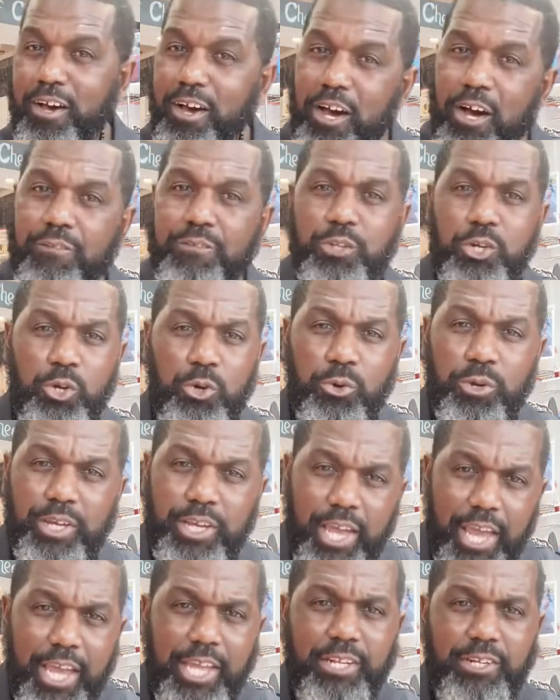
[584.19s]
of the
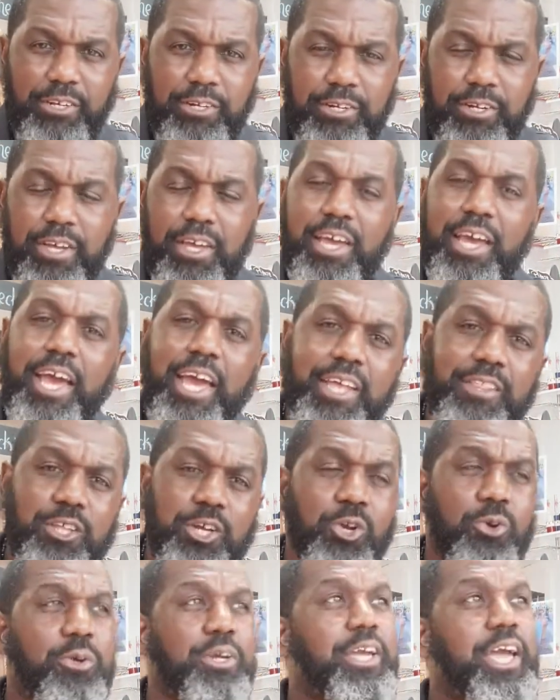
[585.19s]
Creator and the
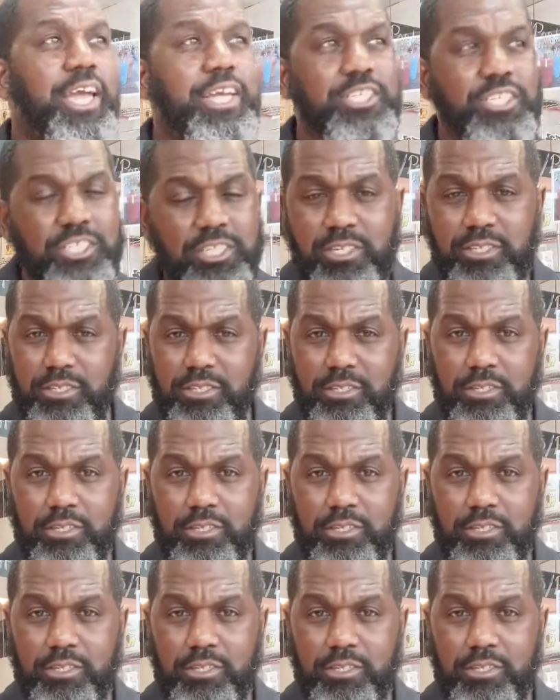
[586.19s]
creation.